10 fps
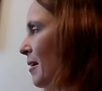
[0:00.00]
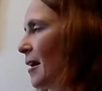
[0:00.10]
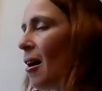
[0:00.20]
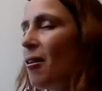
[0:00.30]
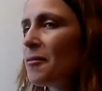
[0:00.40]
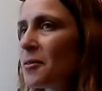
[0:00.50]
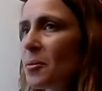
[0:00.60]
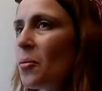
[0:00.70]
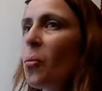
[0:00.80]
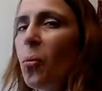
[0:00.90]
after
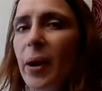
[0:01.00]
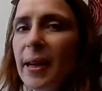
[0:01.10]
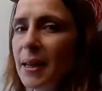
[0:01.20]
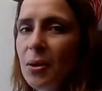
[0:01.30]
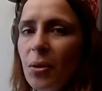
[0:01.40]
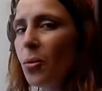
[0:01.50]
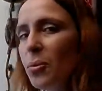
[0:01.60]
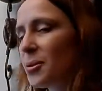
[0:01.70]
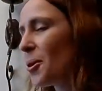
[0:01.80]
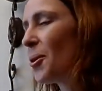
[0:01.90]
wiggling all
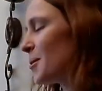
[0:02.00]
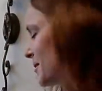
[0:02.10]
sorts